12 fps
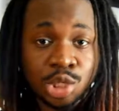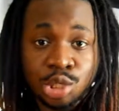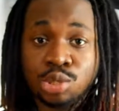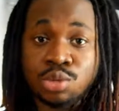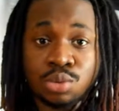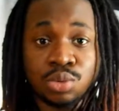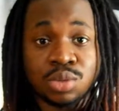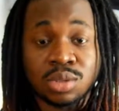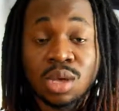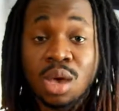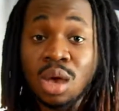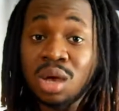shoes
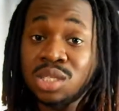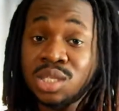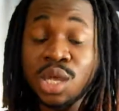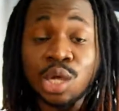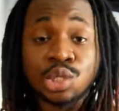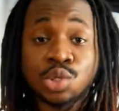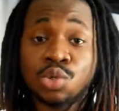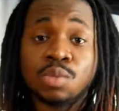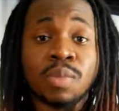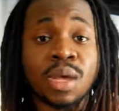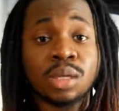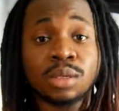because they are too
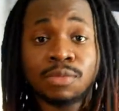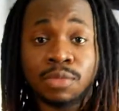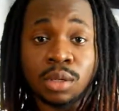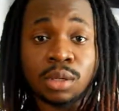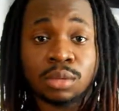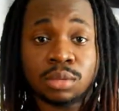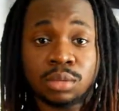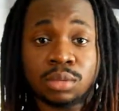big to fill.